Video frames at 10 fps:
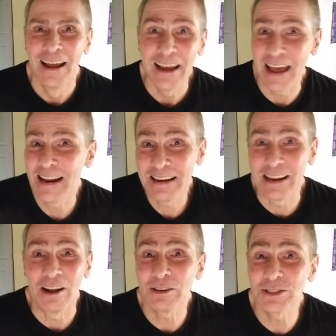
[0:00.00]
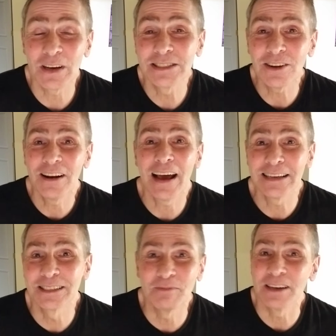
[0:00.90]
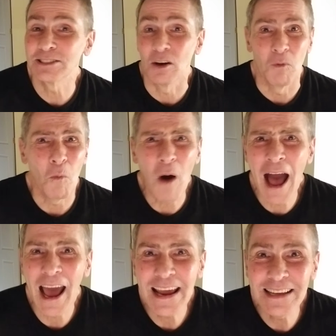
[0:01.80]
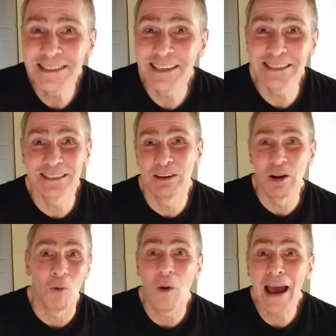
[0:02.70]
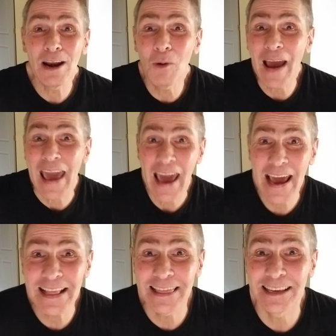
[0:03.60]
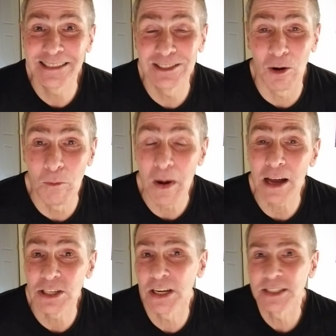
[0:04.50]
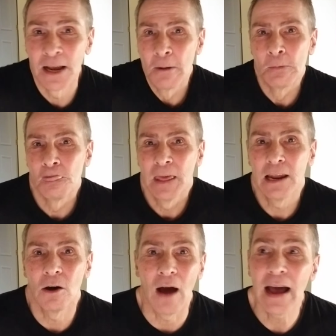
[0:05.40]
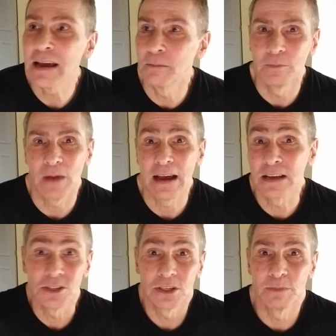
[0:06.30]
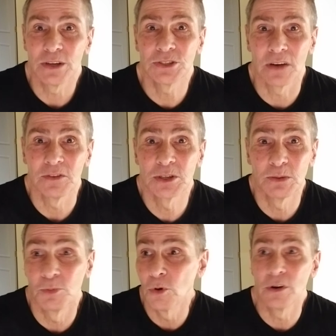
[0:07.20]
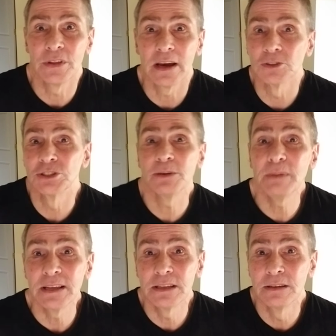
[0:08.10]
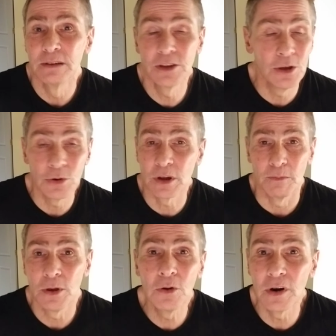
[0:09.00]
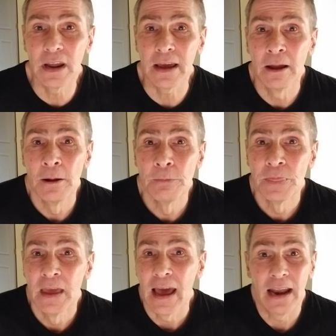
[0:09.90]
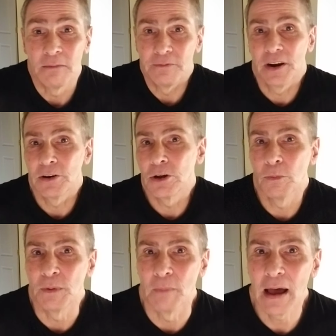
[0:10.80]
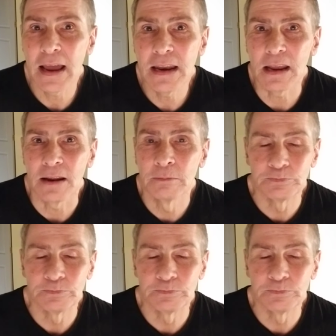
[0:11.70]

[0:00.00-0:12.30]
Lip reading: You know, so I start asking myself, why does this, you know, why do I hate this so much? Because, you know, I consider myself a supporter of the LGBTQ community, and I'm very open-minded.